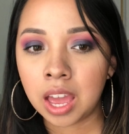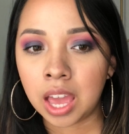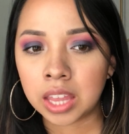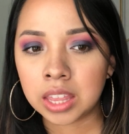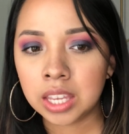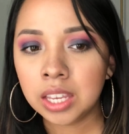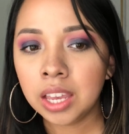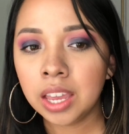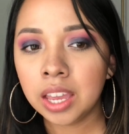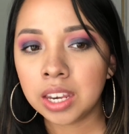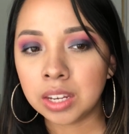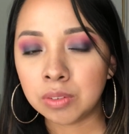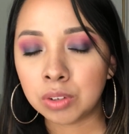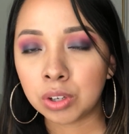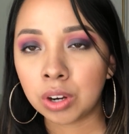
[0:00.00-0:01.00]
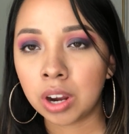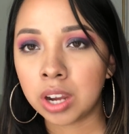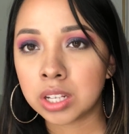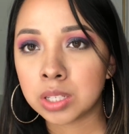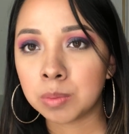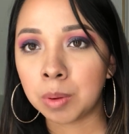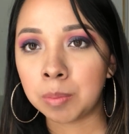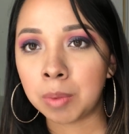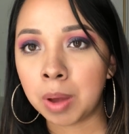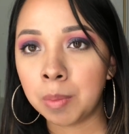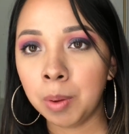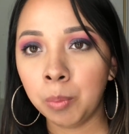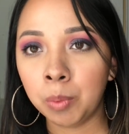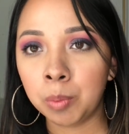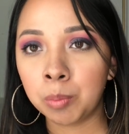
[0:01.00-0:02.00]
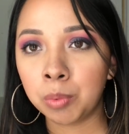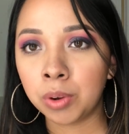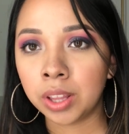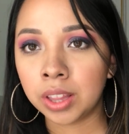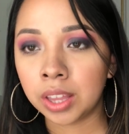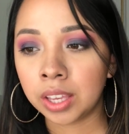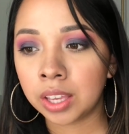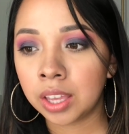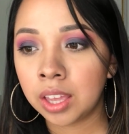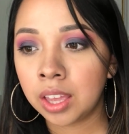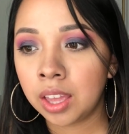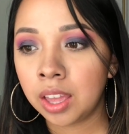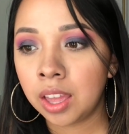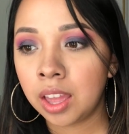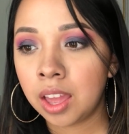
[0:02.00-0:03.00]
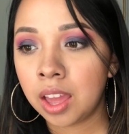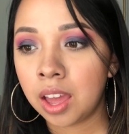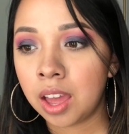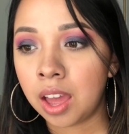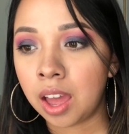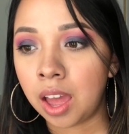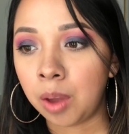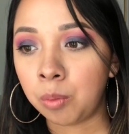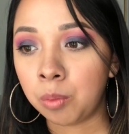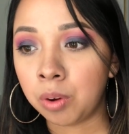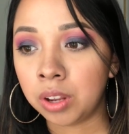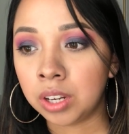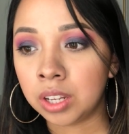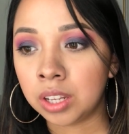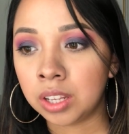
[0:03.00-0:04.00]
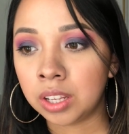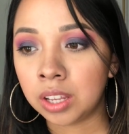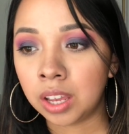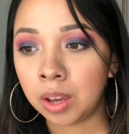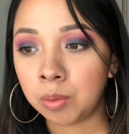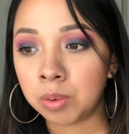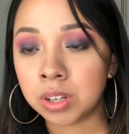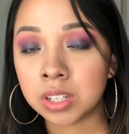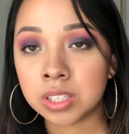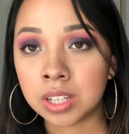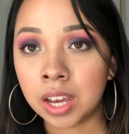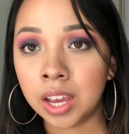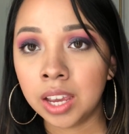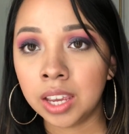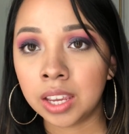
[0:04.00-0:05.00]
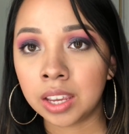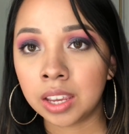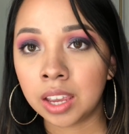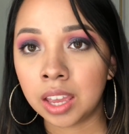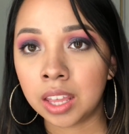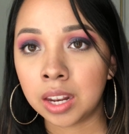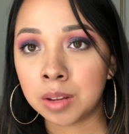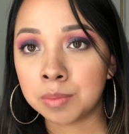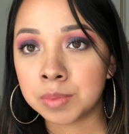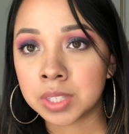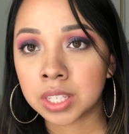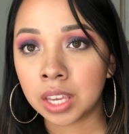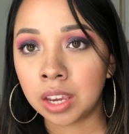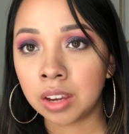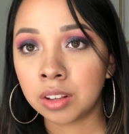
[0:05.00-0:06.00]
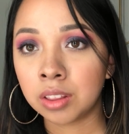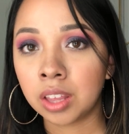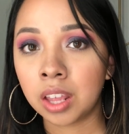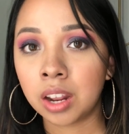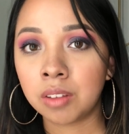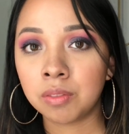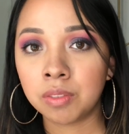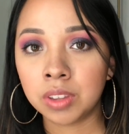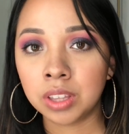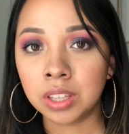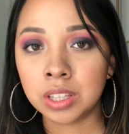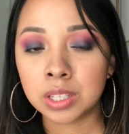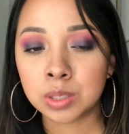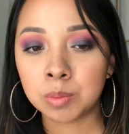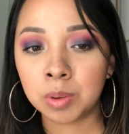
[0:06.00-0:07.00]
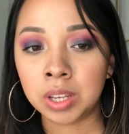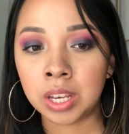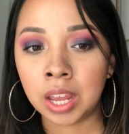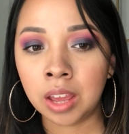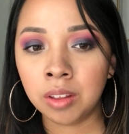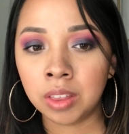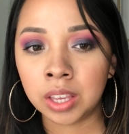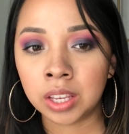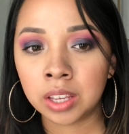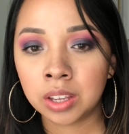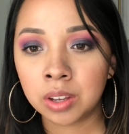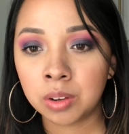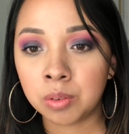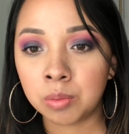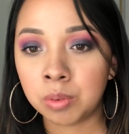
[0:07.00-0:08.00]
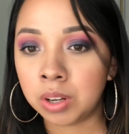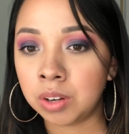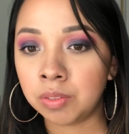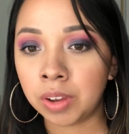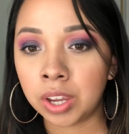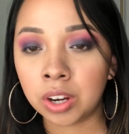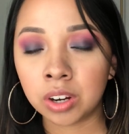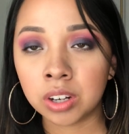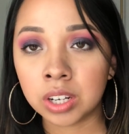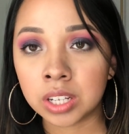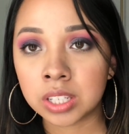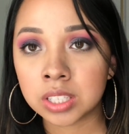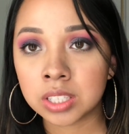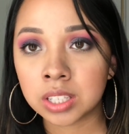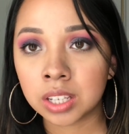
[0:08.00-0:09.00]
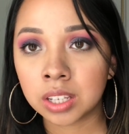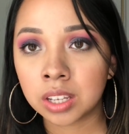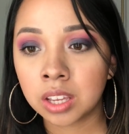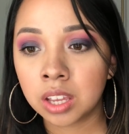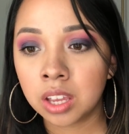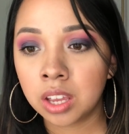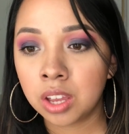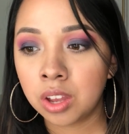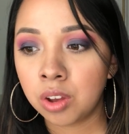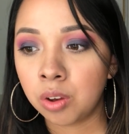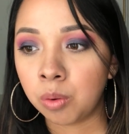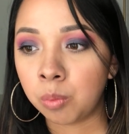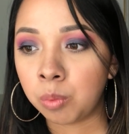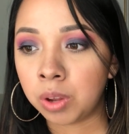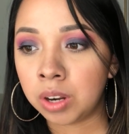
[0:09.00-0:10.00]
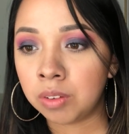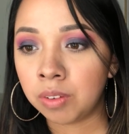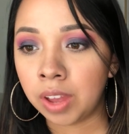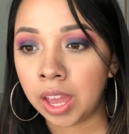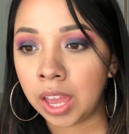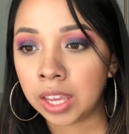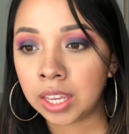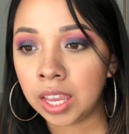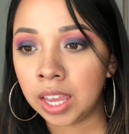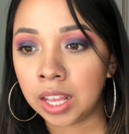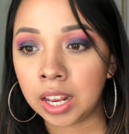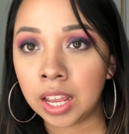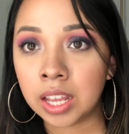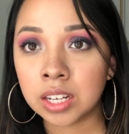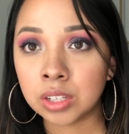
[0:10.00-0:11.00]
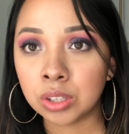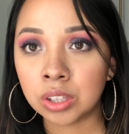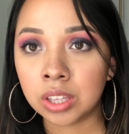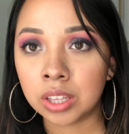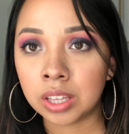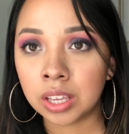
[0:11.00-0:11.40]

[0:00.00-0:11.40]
I think I had even cried to my mom at one point, like, I wanna die, and I'm scared that I'm feeling this way now. Like, what if I hurt us? Like, what if I can't handle it?